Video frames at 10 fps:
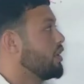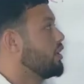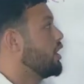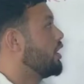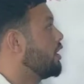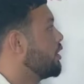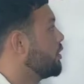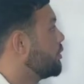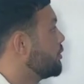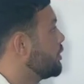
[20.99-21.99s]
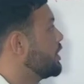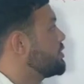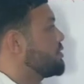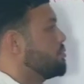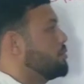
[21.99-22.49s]
Now,
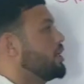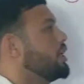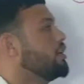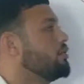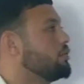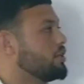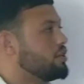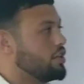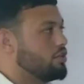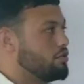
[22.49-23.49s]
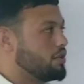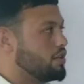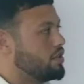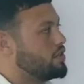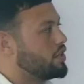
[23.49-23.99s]
let's begin with the
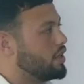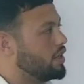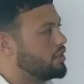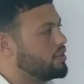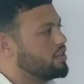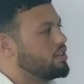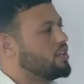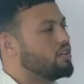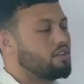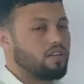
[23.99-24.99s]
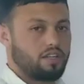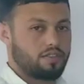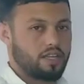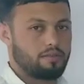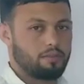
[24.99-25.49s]
usages, and there are
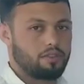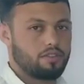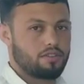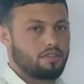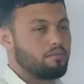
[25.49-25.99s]
examples,